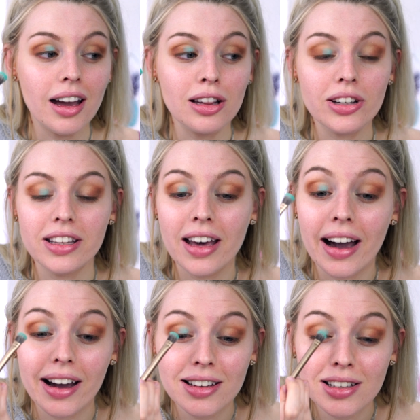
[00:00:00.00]
And look at
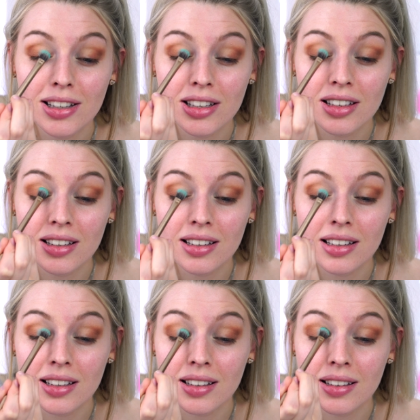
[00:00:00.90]
that,
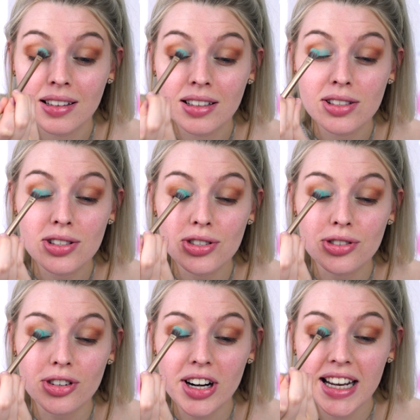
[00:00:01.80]

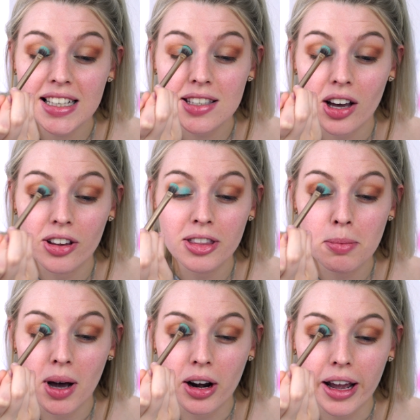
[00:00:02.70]
straight on
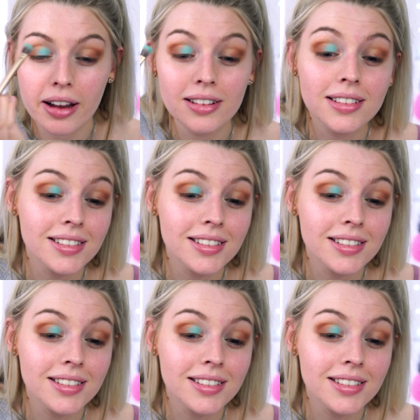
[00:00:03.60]
the bonnet.